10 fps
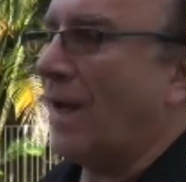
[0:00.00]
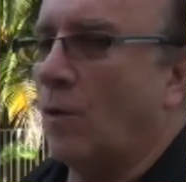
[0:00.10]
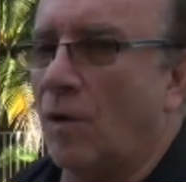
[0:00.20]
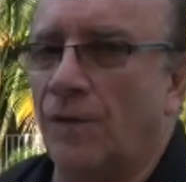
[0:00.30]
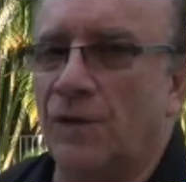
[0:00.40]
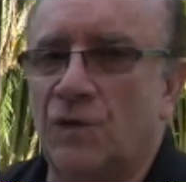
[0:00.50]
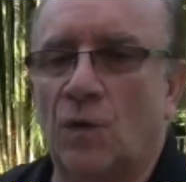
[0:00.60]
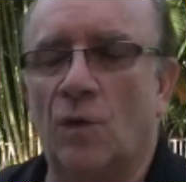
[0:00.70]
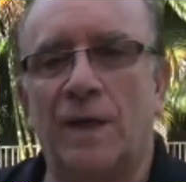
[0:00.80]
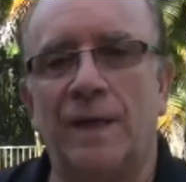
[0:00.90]
office, you're
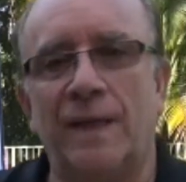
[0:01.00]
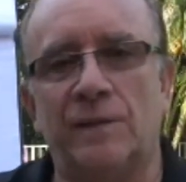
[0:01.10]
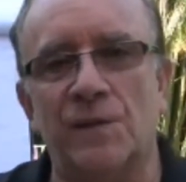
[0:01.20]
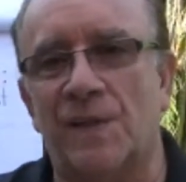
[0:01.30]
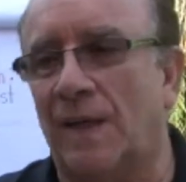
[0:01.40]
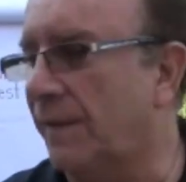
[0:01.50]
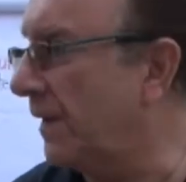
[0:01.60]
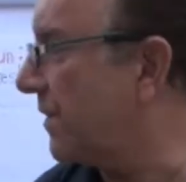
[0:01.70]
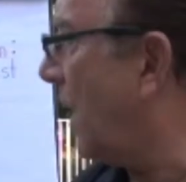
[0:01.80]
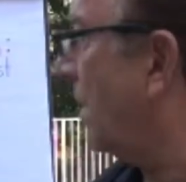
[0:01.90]
going to need to set this up.